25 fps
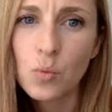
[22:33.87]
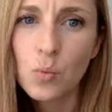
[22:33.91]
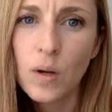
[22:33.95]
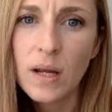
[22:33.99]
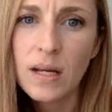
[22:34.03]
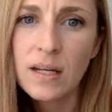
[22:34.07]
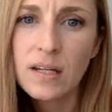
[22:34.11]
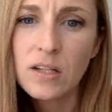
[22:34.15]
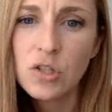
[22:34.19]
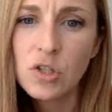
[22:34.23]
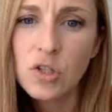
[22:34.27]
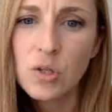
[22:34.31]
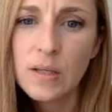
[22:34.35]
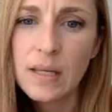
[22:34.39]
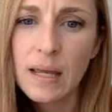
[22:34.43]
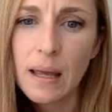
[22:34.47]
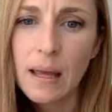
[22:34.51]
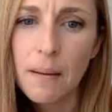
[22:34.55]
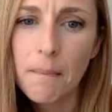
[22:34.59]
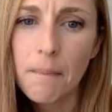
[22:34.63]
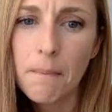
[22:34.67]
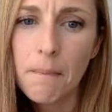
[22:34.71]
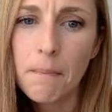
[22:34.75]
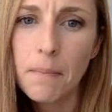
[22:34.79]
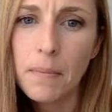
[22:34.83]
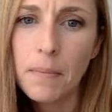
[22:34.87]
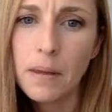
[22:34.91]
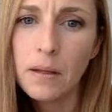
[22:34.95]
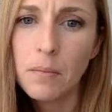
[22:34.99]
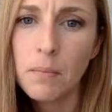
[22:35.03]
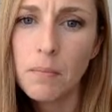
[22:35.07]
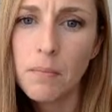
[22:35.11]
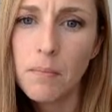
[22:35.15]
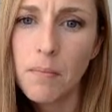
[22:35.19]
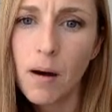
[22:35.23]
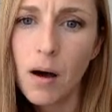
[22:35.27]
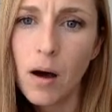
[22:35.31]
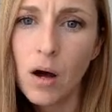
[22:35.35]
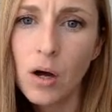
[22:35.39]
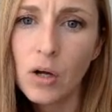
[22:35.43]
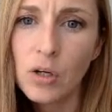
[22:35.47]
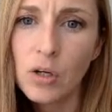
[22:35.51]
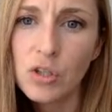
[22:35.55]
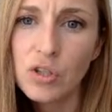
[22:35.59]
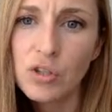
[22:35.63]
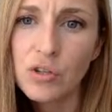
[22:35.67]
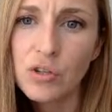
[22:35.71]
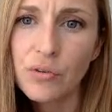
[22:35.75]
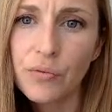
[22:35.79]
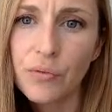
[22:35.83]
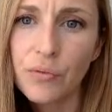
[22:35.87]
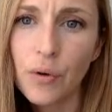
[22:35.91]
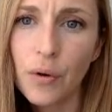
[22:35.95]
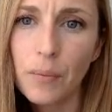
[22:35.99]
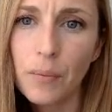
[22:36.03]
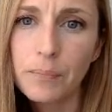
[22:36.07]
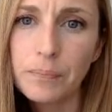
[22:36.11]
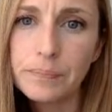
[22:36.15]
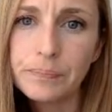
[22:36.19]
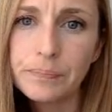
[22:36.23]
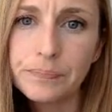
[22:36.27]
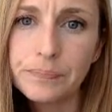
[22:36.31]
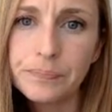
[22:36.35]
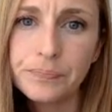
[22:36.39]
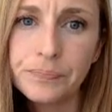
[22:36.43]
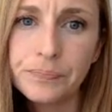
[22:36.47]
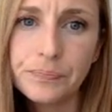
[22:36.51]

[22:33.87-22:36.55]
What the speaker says: Where did you get mid-March from?